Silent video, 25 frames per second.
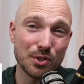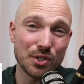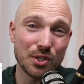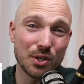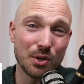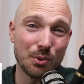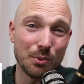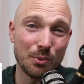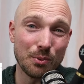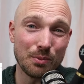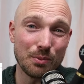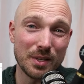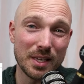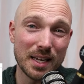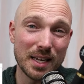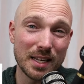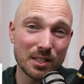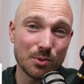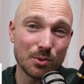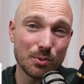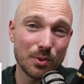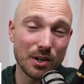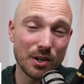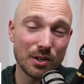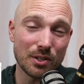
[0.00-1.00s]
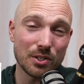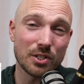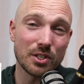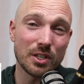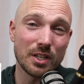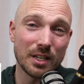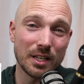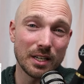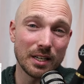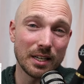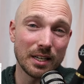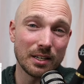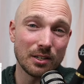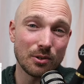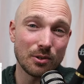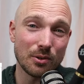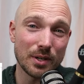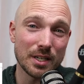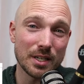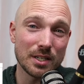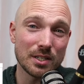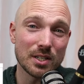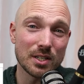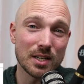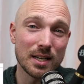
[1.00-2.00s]
So yes, we are seeing an
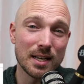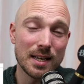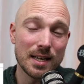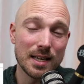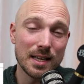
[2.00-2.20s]
increase.